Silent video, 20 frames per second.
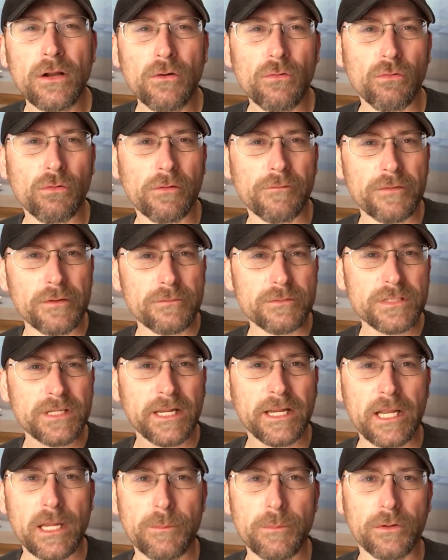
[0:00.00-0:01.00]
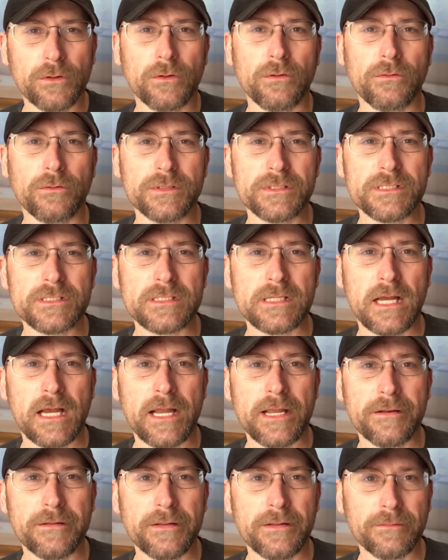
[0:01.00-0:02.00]
or if there was a chemical
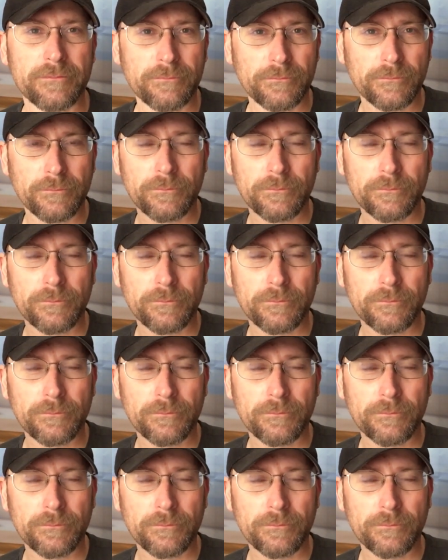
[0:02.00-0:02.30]
inside that